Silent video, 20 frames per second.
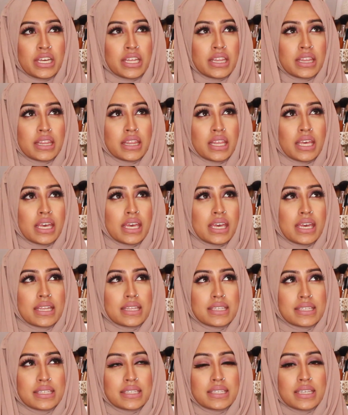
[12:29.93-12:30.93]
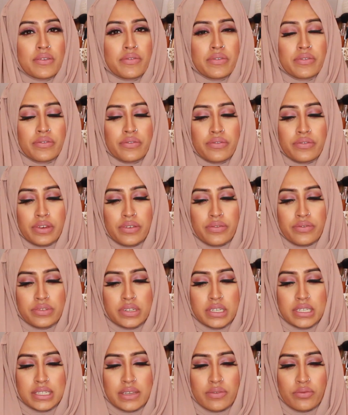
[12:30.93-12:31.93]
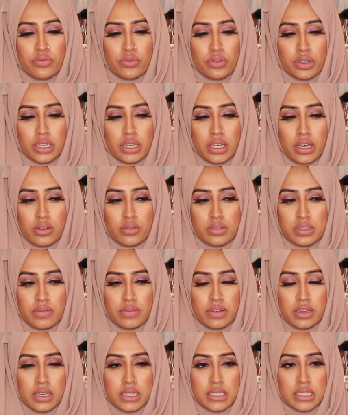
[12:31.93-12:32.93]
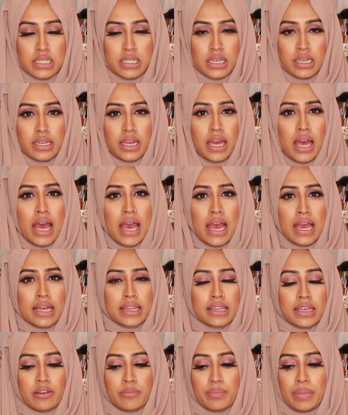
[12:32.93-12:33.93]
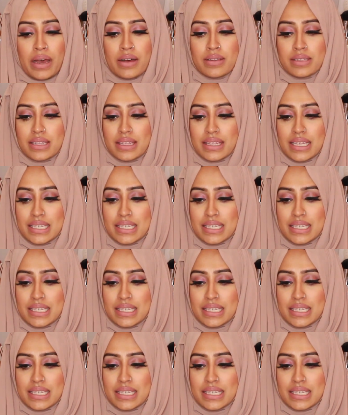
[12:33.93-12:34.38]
I think it's $7.49 or $7.99 thereabout.